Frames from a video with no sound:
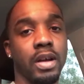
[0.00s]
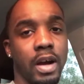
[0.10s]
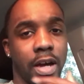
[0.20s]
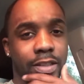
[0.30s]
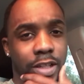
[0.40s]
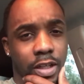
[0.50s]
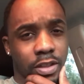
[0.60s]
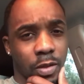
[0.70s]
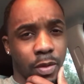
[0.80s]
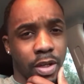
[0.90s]
Alright, y'all,
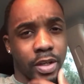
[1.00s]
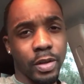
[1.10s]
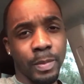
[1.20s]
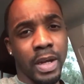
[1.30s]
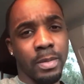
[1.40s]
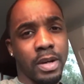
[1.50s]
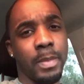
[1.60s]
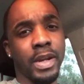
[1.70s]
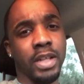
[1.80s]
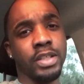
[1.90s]
so what it do, man? I'm
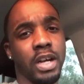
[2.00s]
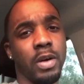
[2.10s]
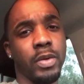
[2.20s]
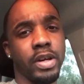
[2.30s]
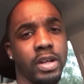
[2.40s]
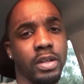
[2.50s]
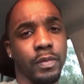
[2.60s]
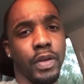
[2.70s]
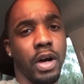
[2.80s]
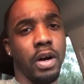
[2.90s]
coming at y'all with another
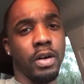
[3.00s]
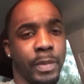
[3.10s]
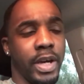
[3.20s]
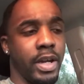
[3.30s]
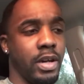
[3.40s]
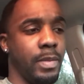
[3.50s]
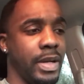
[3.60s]
vlog, man.